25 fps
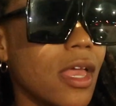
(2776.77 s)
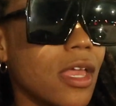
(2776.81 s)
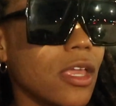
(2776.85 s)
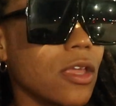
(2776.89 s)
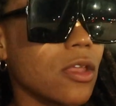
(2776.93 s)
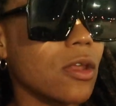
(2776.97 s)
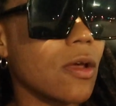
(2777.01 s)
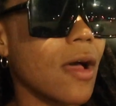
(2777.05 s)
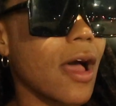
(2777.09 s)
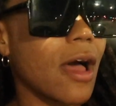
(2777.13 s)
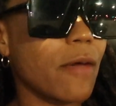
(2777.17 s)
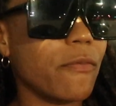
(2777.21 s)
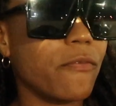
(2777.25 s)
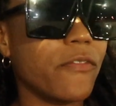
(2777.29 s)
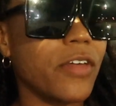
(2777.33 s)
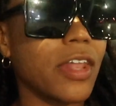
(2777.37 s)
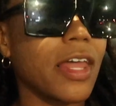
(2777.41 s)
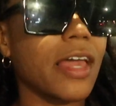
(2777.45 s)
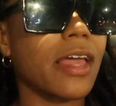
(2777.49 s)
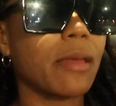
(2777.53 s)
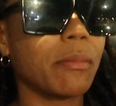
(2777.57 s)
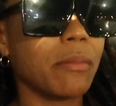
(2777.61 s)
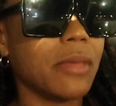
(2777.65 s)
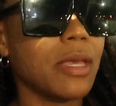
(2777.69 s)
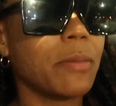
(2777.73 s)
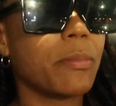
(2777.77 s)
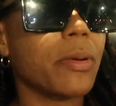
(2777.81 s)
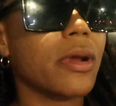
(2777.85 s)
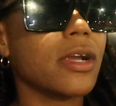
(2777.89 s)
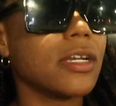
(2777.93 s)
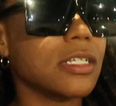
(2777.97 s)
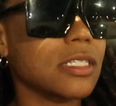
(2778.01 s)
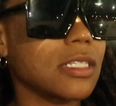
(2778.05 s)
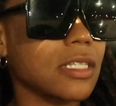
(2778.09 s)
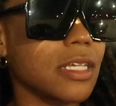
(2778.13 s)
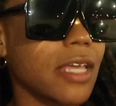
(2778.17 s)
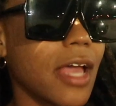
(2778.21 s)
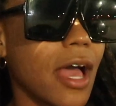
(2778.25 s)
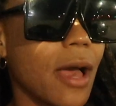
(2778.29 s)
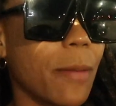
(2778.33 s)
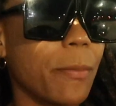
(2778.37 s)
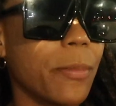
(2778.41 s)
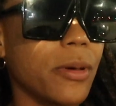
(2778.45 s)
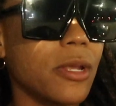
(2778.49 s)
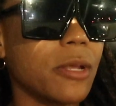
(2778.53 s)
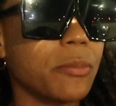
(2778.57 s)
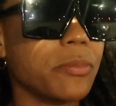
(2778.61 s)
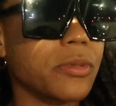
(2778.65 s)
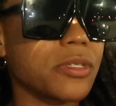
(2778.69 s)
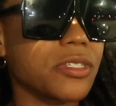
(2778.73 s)
you know, I feel like me personally, I
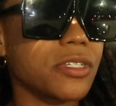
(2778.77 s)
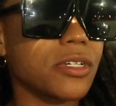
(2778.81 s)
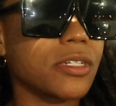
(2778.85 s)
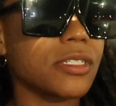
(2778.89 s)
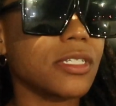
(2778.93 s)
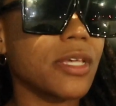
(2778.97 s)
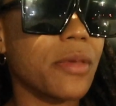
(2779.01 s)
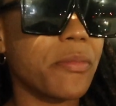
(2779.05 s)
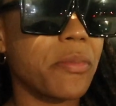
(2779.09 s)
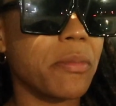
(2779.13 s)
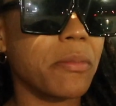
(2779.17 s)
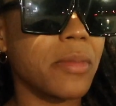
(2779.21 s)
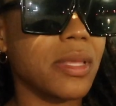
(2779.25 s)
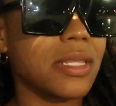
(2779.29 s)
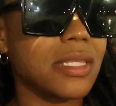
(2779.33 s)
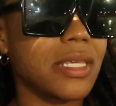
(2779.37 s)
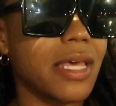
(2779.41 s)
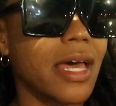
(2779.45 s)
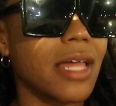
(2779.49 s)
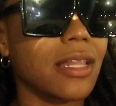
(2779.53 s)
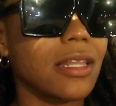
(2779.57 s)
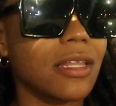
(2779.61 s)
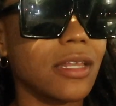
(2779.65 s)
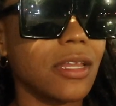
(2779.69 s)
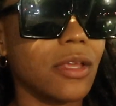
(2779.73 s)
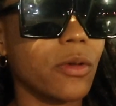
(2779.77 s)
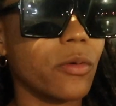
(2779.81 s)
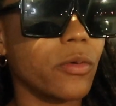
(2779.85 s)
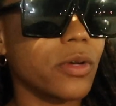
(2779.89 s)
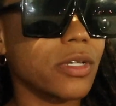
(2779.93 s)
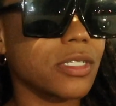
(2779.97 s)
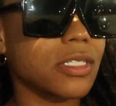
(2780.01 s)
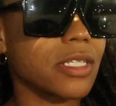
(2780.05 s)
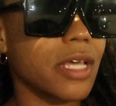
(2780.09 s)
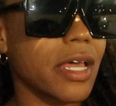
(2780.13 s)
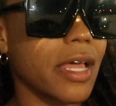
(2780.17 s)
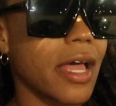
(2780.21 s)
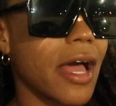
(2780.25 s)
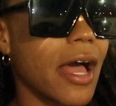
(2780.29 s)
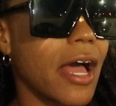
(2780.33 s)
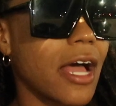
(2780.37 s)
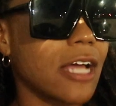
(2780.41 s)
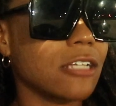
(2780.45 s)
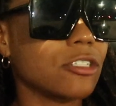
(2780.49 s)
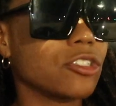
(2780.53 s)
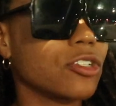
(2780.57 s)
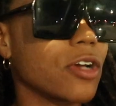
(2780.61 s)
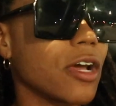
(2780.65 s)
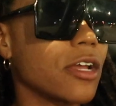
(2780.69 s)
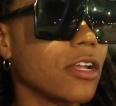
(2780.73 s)
put up a certain type of mentality where it's like
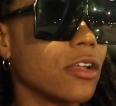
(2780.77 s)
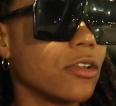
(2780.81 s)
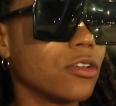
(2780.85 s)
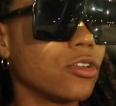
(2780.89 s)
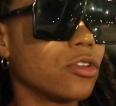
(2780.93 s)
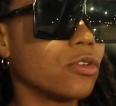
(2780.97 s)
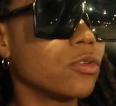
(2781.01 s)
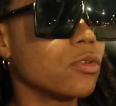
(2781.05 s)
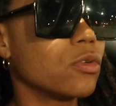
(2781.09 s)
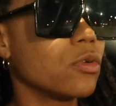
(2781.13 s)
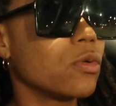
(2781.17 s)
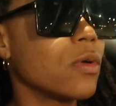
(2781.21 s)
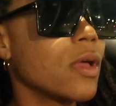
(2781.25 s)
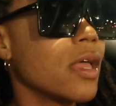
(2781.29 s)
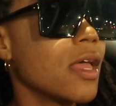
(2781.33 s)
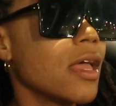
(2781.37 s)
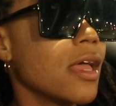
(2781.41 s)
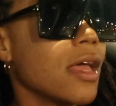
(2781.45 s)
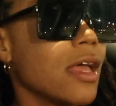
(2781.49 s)
I try to do,